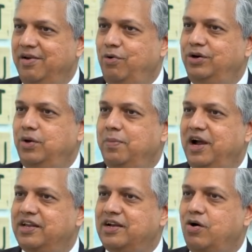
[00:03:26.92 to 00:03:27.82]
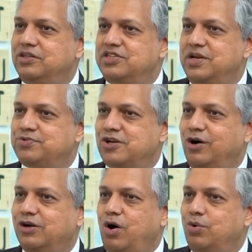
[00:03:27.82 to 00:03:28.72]
They want to buy concept
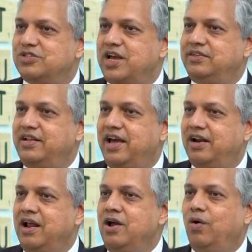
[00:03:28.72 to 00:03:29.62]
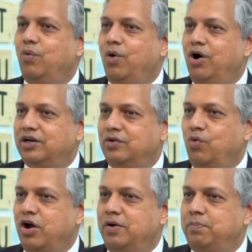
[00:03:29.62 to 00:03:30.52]
stock outside their what
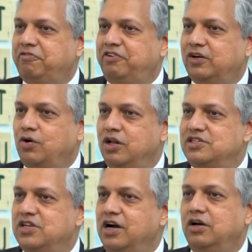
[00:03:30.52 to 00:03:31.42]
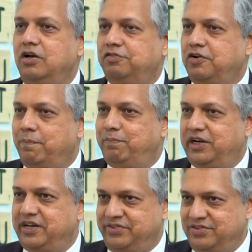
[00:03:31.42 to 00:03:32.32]
Warren Buffett calls circle of
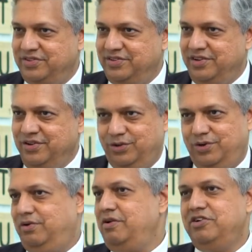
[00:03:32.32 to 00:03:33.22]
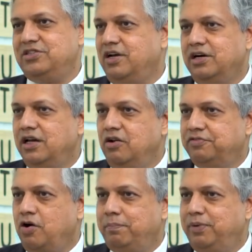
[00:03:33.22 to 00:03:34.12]
competence. You have to have a circle
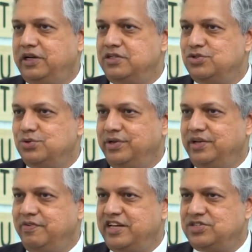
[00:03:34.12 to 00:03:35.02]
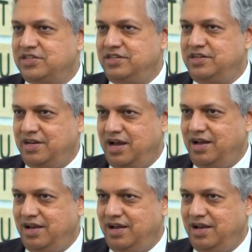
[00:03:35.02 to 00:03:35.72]
of competence to invest in